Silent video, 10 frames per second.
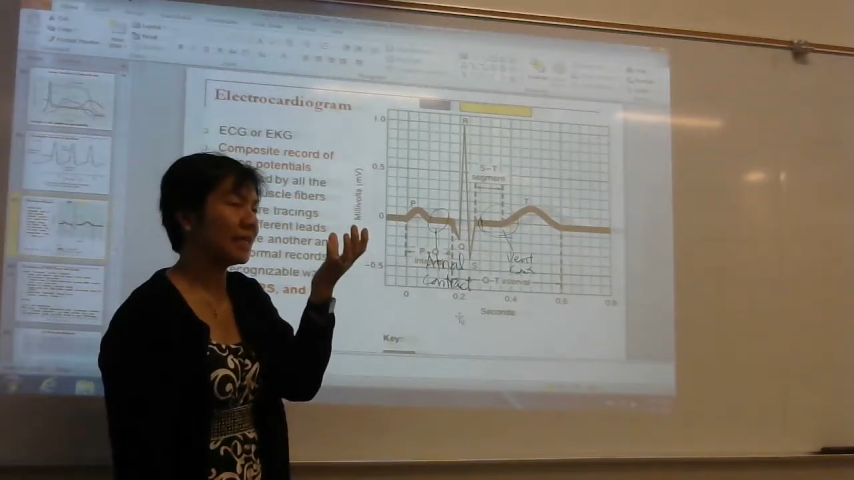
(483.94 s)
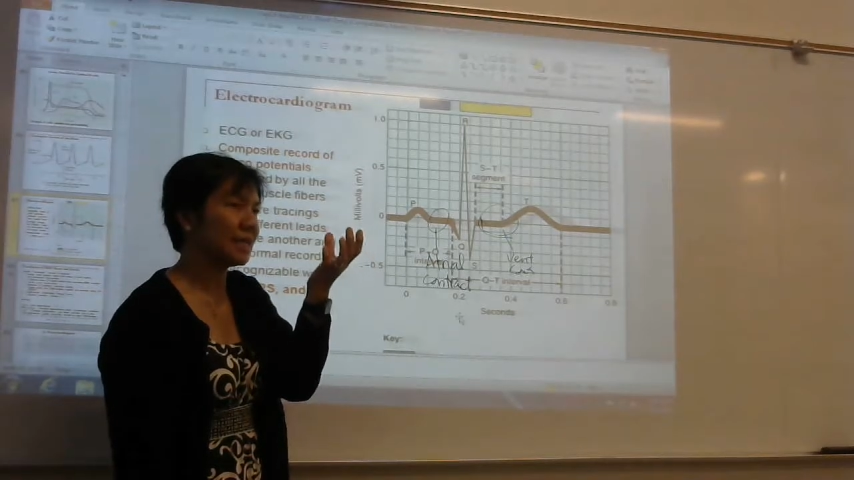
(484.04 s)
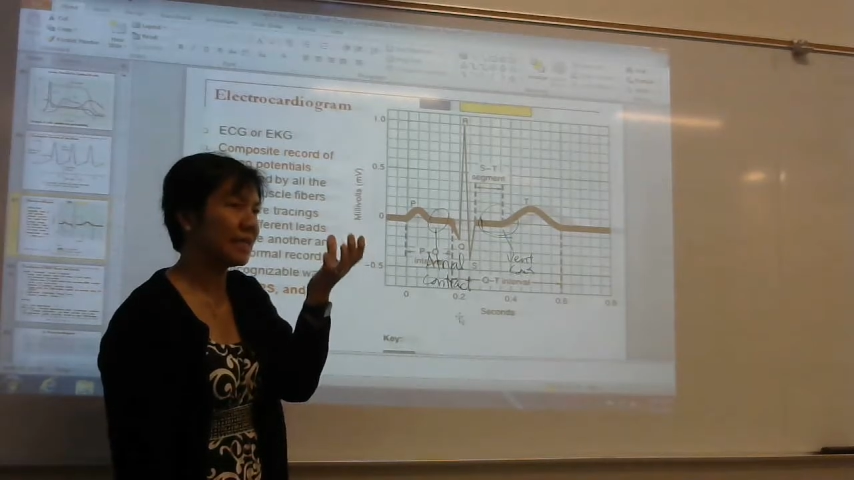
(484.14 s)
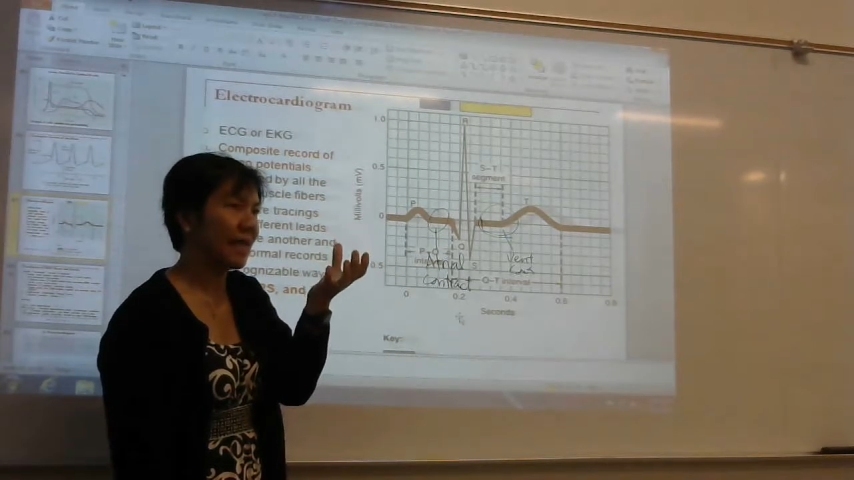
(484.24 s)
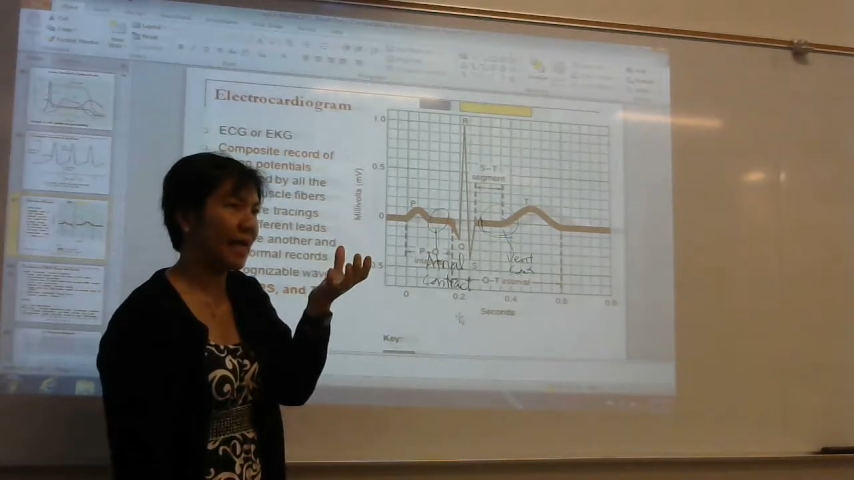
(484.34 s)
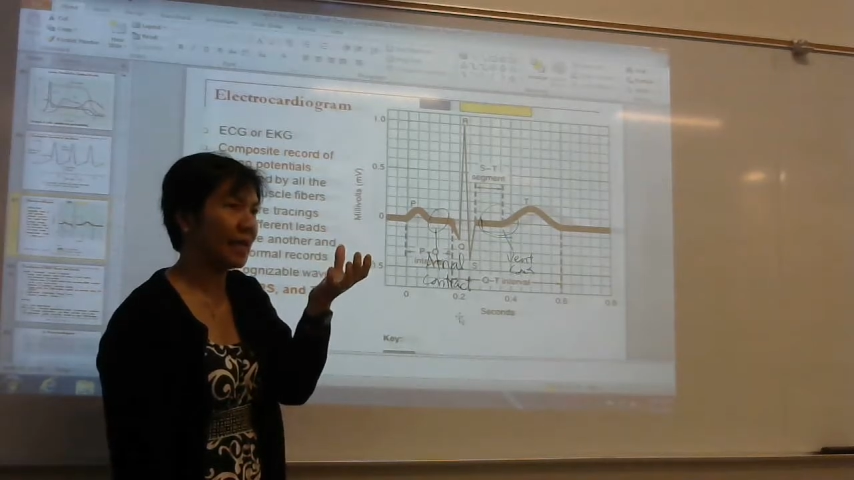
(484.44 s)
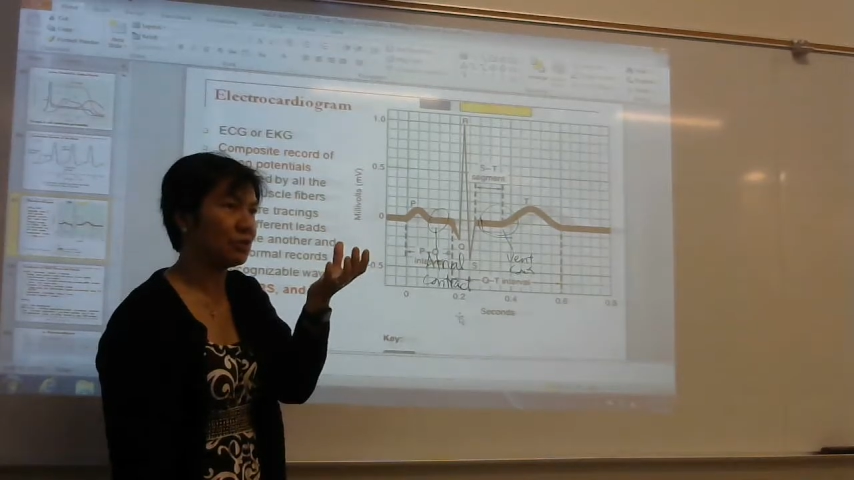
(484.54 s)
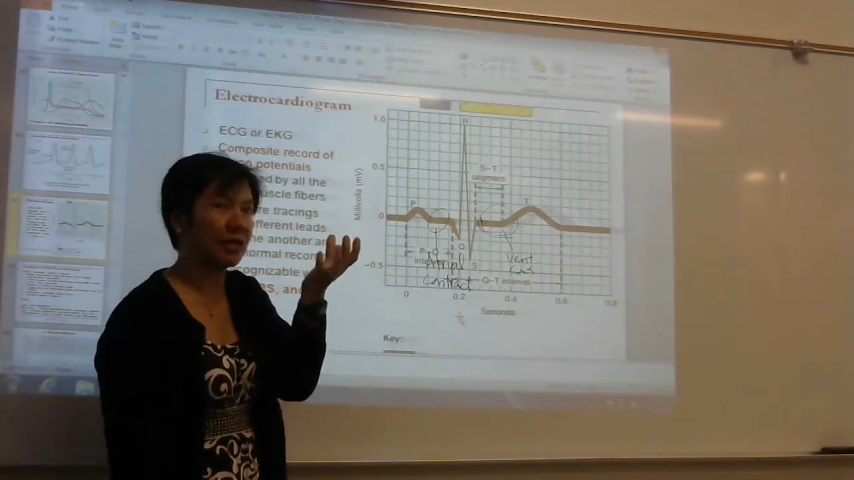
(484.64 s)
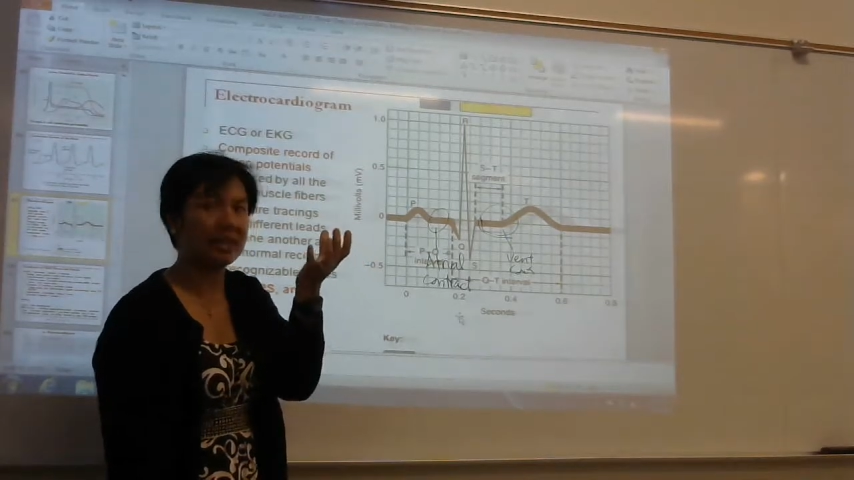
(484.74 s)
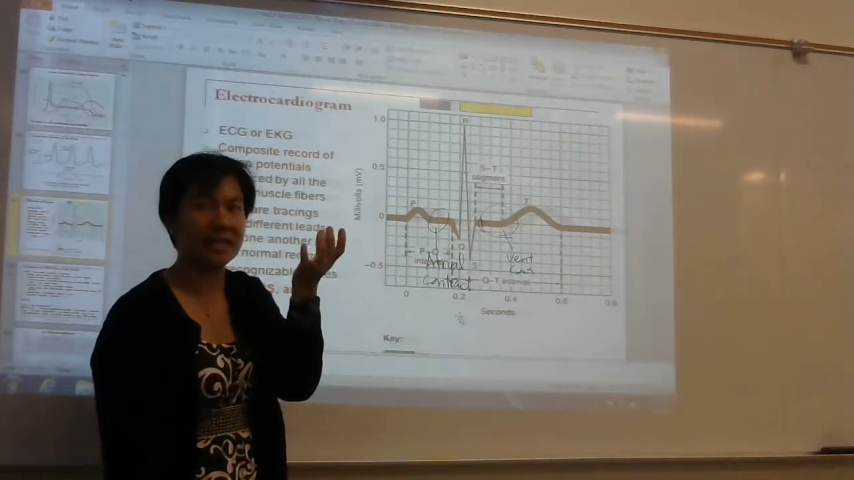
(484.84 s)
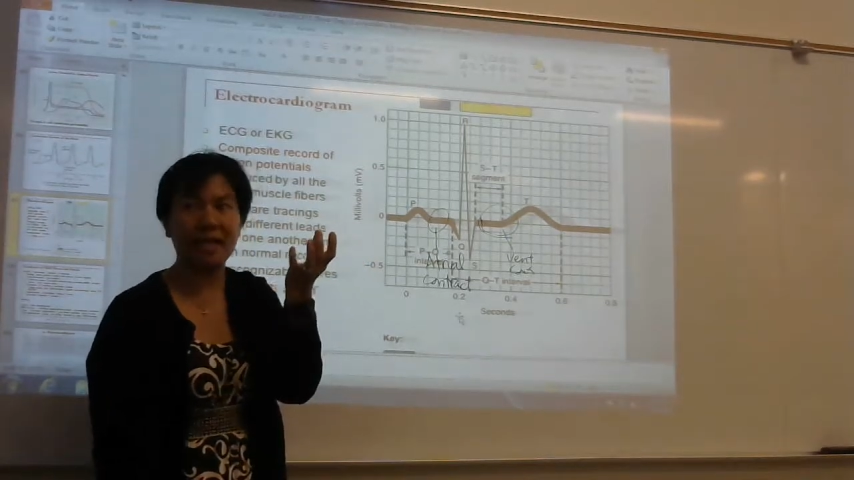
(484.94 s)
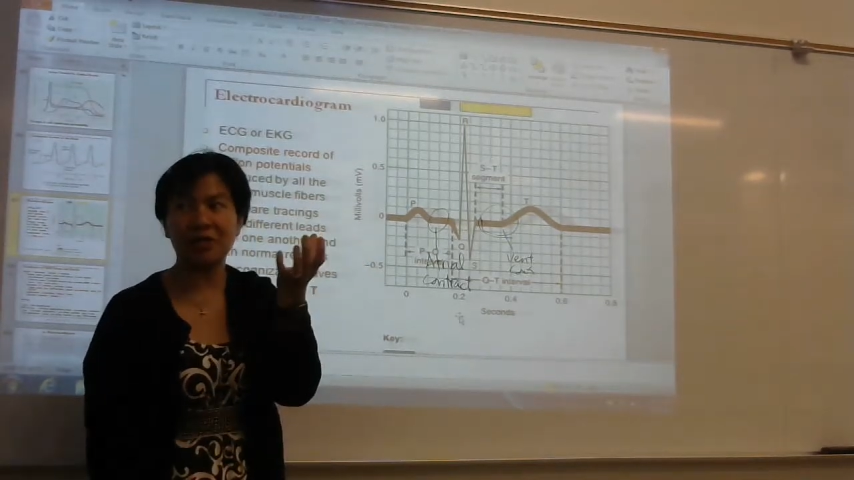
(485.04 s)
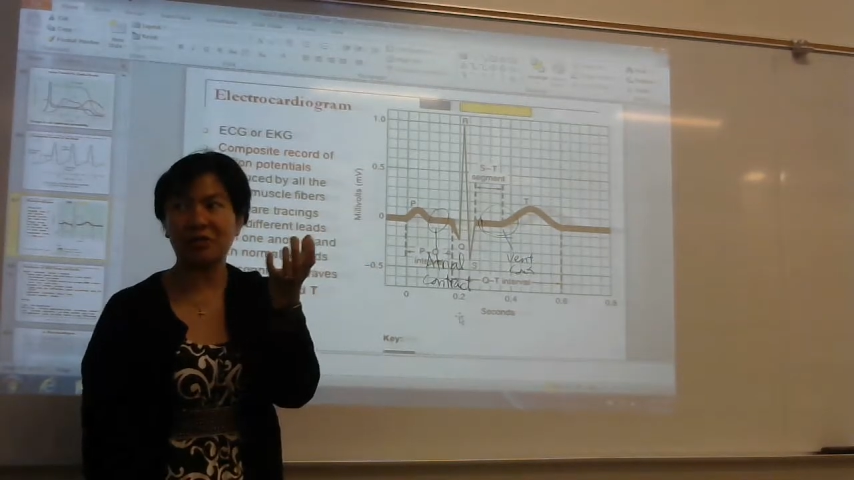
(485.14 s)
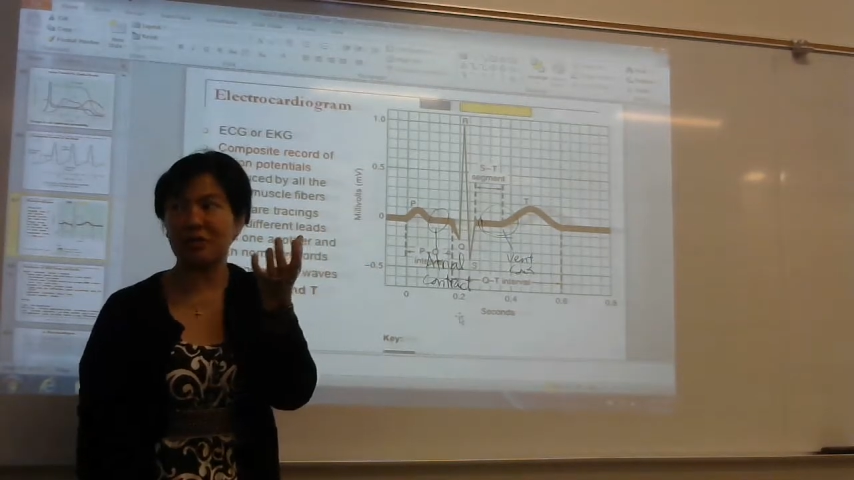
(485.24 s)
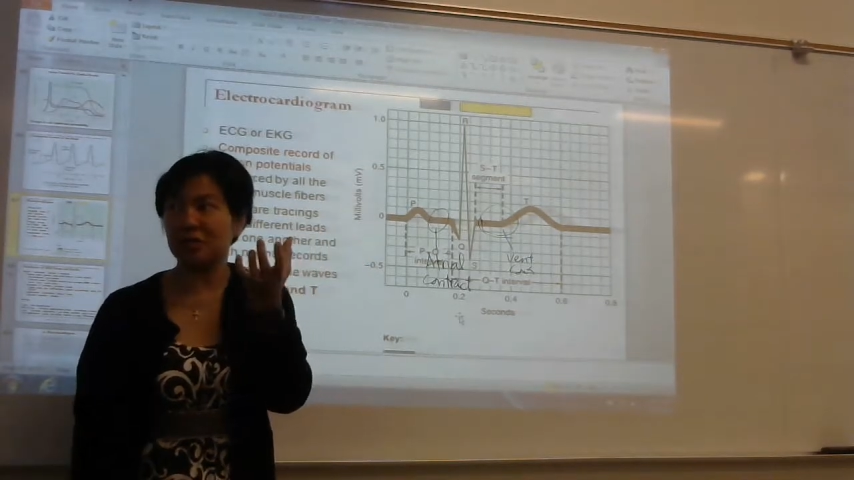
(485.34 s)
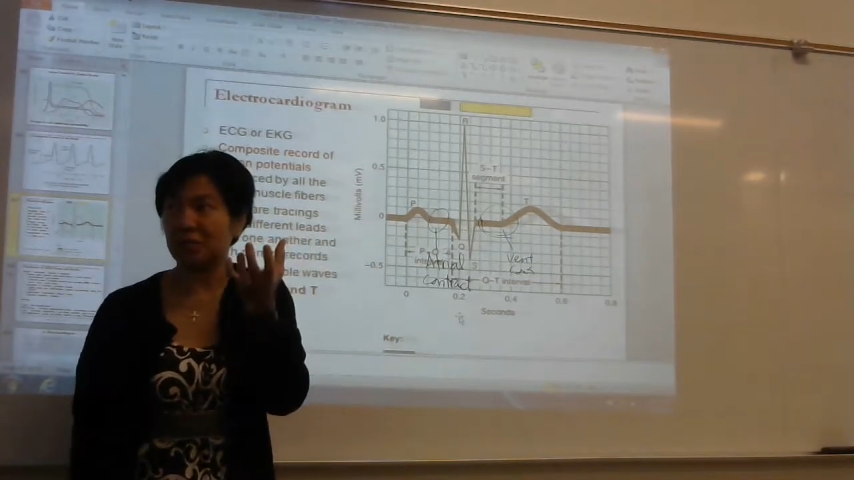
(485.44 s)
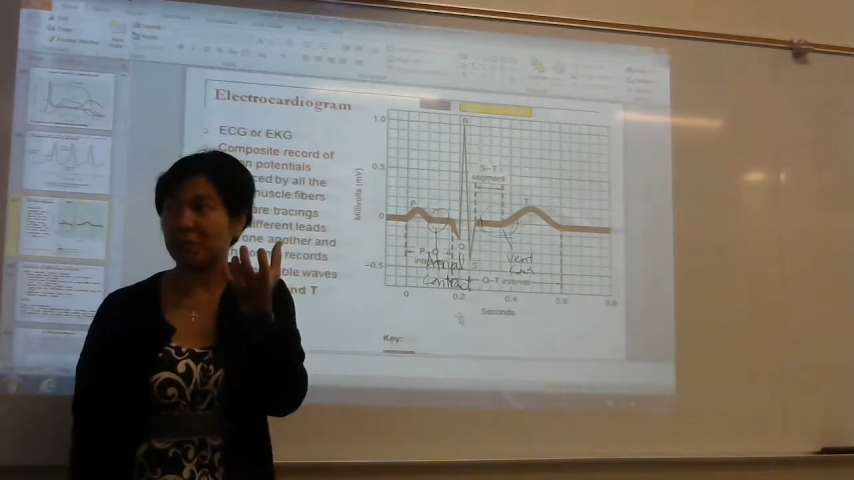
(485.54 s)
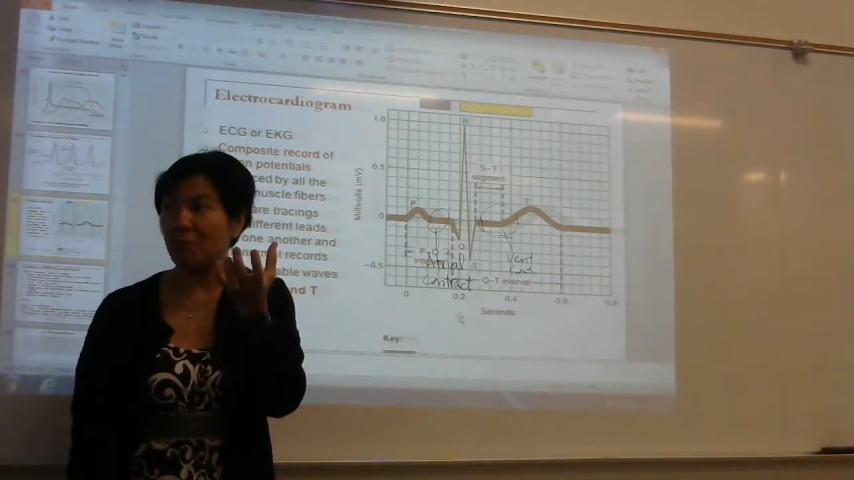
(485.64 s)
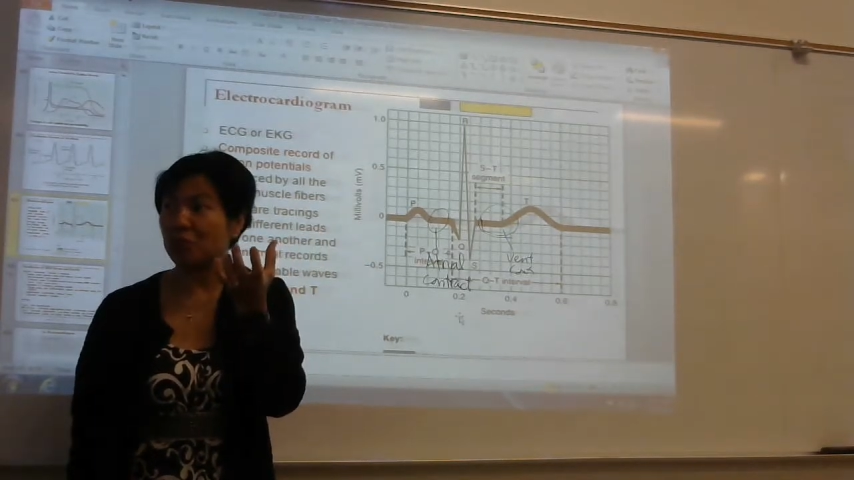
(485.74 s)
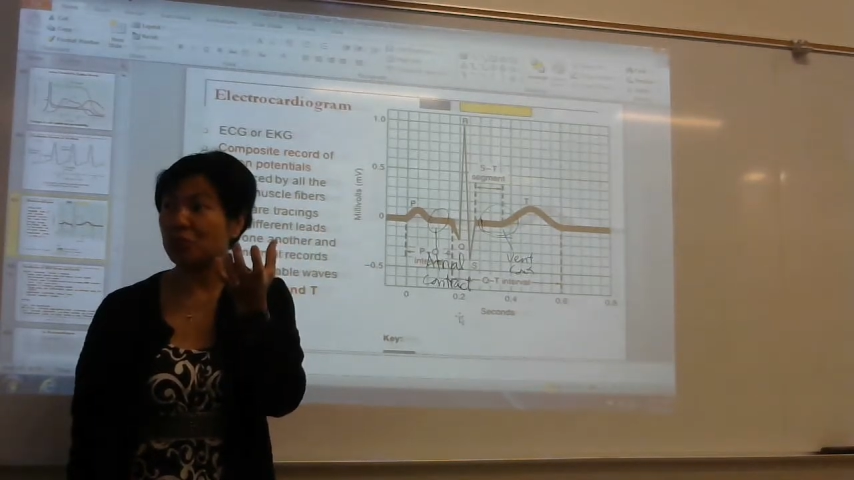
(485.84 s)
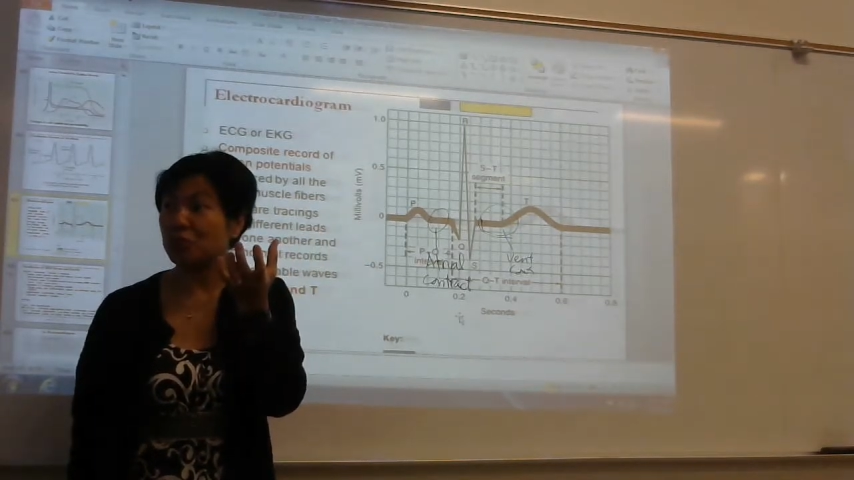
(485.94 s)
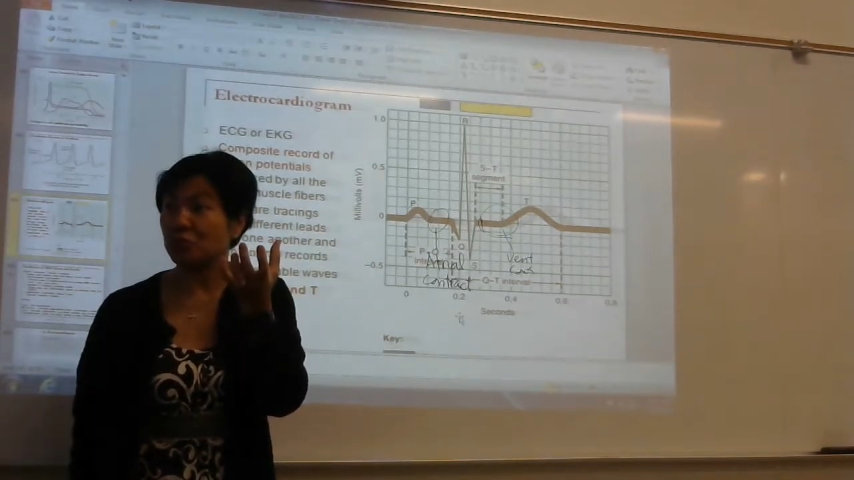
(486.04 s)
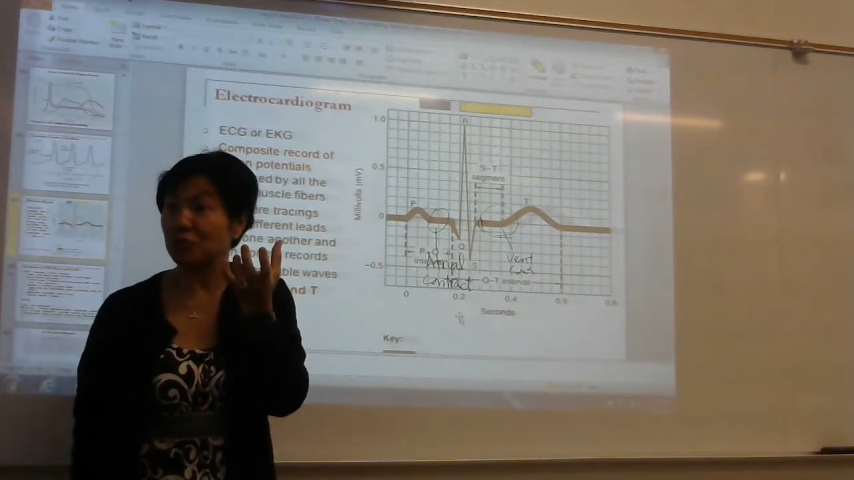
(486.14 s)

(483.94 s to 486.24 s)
in the atria and the atria is supposed to